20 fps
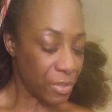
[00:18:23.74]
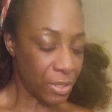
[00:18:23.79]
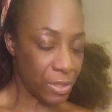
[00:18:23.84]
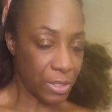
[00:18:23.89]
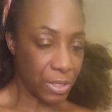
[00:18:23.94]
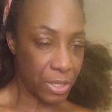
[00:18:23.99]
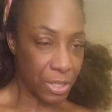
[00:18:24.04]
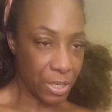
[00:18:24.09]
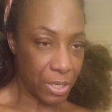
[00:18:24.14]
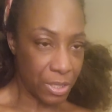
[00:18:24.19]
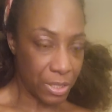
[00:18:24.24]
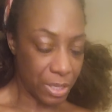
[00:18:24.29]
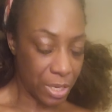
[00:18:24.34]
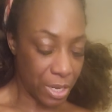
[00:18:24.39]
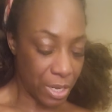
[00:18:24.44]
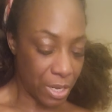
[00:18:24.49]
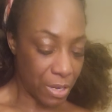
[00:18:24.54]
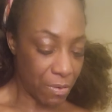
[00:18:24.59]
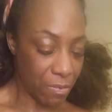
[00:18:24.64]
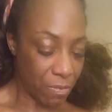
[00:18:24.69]
It's this
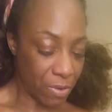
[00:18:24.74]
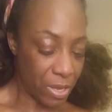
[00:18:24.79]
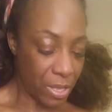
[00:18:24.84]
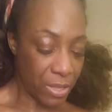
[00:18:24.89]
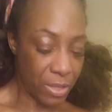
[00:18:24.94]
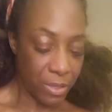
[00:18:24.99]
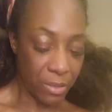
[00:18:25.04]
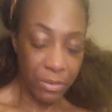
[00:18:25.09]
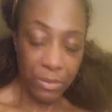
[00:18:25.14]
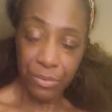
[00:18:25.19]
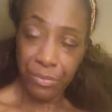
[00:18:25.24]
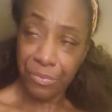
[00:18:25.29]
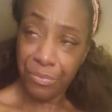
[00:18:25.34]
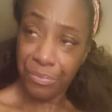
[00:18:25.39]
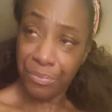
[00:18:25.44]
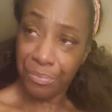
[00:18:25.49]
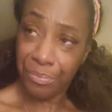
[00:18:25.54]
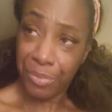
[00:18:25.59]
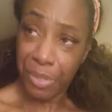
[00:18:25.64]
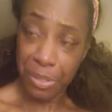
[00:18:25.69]
weather.
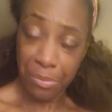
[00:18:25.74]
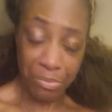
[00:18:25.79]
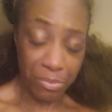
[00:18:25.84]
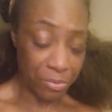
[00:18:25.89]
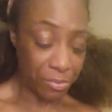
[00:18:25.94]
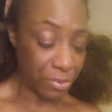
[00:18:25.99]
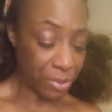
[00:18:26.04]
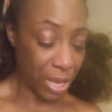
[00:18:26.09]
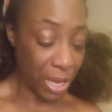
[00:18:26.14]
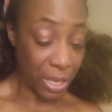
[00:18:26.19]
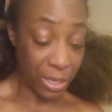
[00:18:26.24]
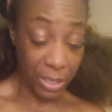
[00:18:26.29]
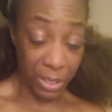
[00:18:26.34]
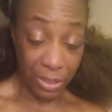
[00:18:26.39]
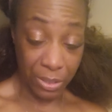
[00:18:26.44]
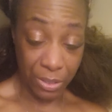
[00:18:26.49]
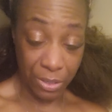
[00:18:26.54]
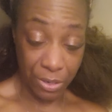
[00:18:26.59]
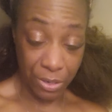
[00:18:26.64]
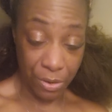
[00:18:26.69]
People, I need
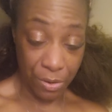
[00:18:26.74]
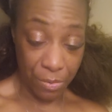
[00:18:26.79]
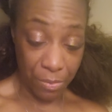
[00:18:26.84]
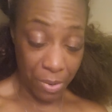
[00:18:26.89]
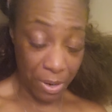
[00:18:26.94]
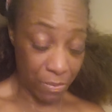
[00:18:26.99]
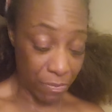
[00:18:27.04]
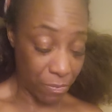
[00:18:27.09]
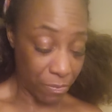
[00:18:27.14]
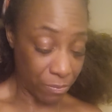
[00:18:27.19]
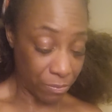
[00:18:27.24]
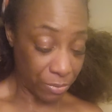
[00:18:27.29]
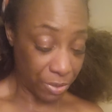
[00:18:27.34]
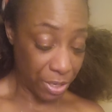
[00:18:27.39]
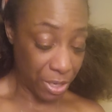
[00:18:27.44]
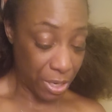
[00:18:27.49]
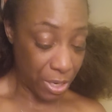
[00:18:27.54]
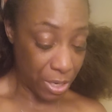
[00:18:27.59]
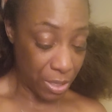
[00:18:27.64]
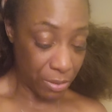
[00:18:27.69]
to turn on my
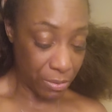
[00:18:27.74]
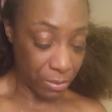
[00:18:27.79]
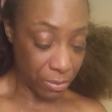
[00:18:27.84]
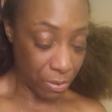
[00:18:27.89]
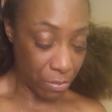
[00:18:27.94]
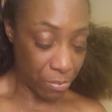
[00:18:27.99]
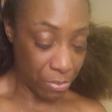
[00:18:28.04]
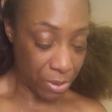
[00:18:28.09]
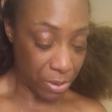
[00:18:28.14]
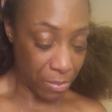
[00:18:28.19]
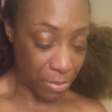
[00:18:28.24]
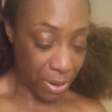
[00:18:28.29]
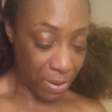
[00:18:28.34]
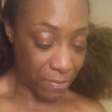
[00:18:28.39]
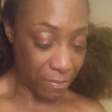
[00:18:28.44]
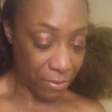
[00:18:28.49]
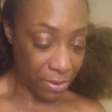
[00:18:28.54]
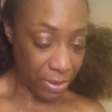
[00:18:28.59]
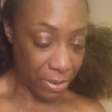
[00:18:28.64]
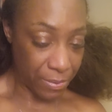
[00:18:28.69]
heat. Open up my
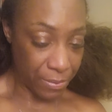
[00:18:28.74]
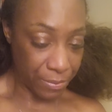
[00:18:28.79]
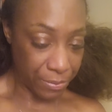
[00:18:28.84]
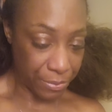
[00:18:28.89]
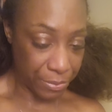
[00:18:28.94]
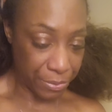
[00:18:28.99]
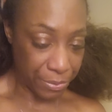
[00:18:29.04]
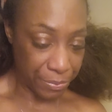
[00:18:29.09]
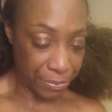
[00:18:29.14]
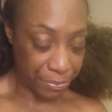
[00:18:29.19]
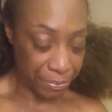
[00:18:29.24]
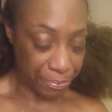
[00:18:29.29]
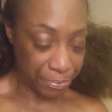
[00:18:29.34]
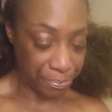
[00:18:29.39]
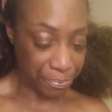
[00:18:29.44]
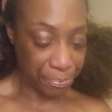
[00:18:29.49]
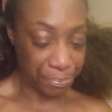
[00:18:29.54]
vent or something.